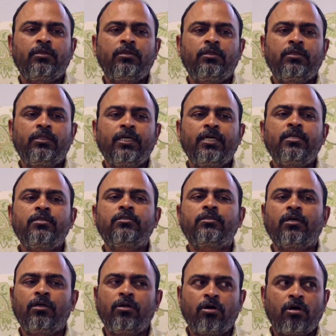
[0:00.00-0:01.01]
There is
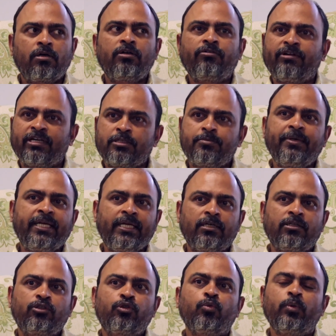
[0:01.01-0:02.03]
a lot of
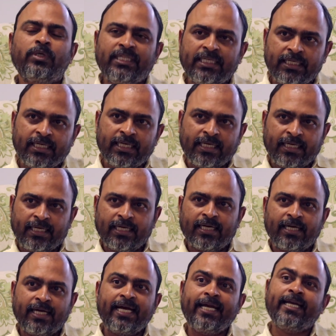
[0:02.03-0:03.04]
experience within
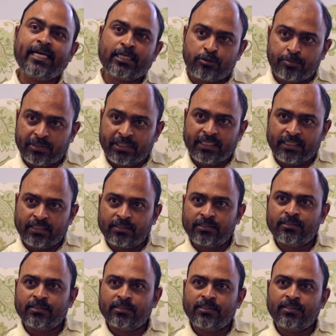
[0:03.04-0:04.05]
India and
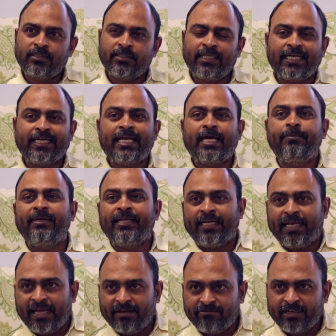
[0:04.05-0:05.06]
expertise that can be
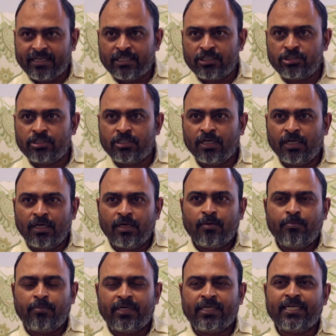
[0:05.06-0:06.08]
leveraged,
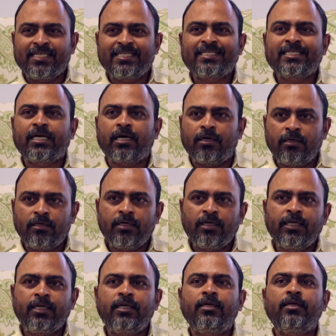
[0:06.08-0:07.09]
but is
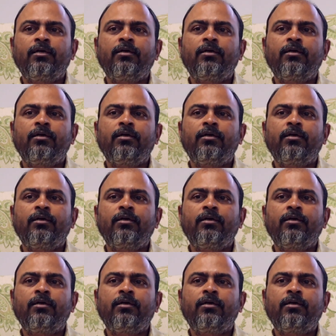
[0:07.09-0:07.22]
currently